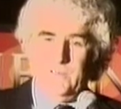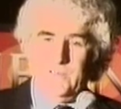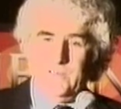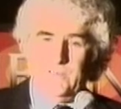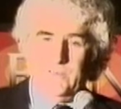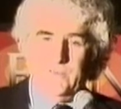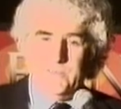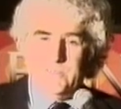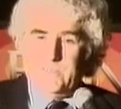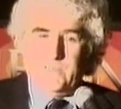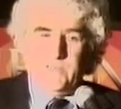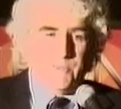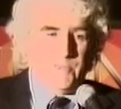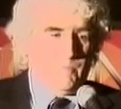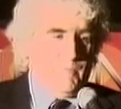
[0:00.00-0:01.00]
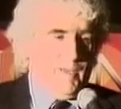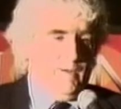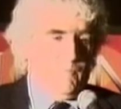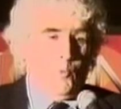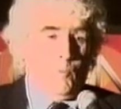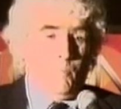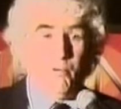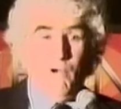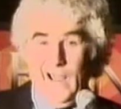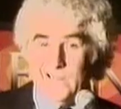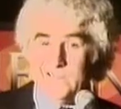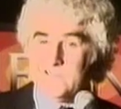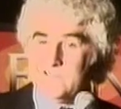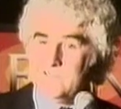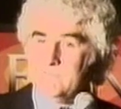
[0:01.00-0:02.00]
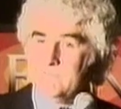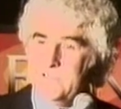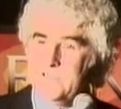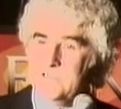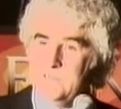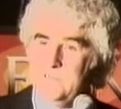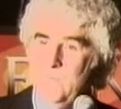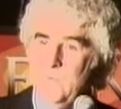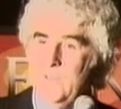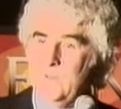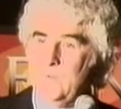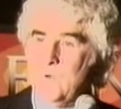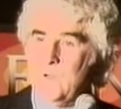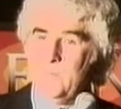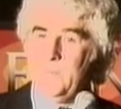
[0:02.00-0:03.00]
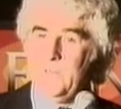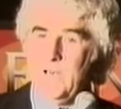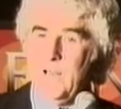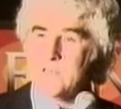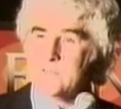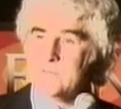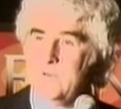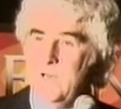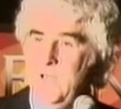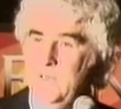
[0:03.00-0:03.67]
isn't there some kind of more practical reason why you want to be an astronaut?